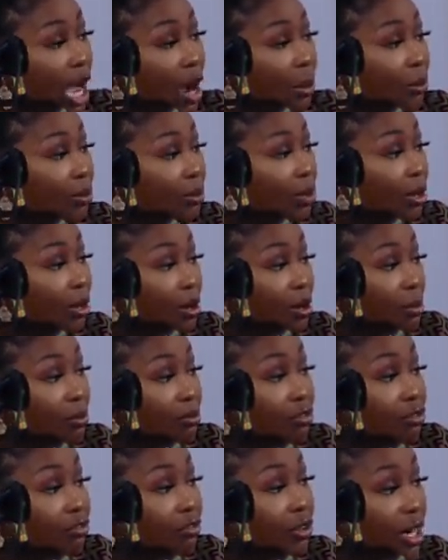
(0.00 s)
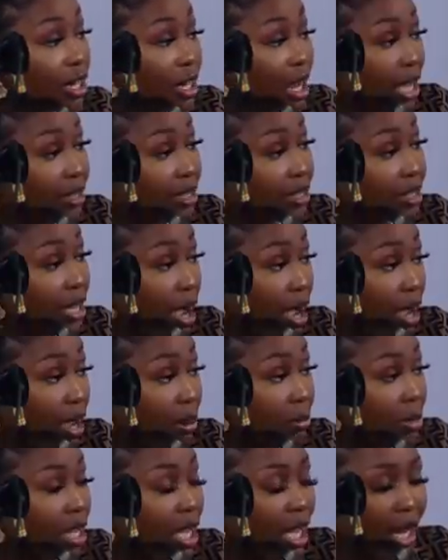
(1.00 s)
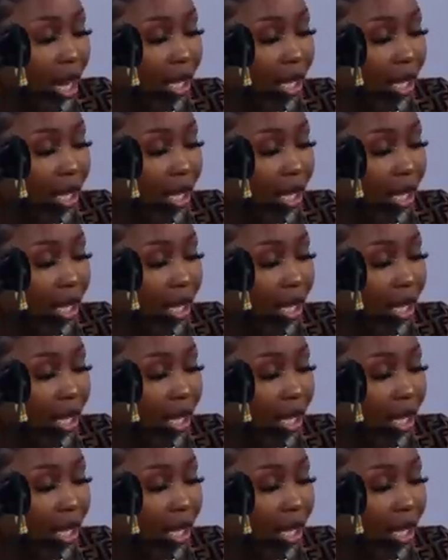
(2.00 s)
our um, friend at the time. Mm-hmm.